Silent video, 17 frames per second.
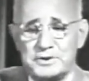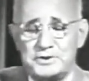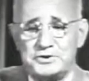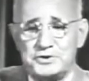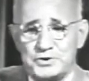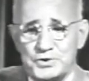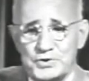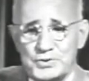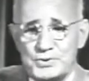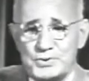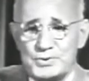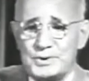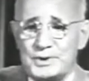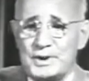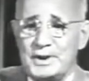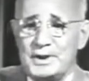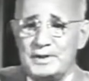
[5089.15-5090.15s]
2,
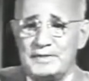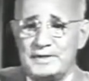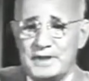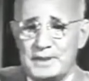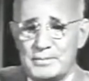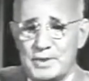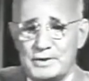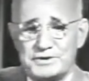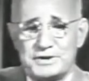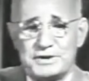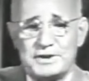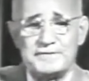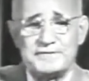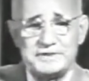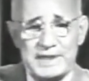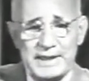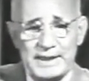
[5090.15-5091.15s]
the emotion
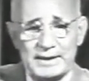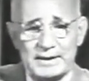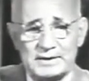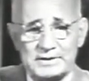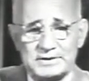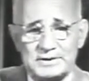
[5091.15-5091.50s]
of sex;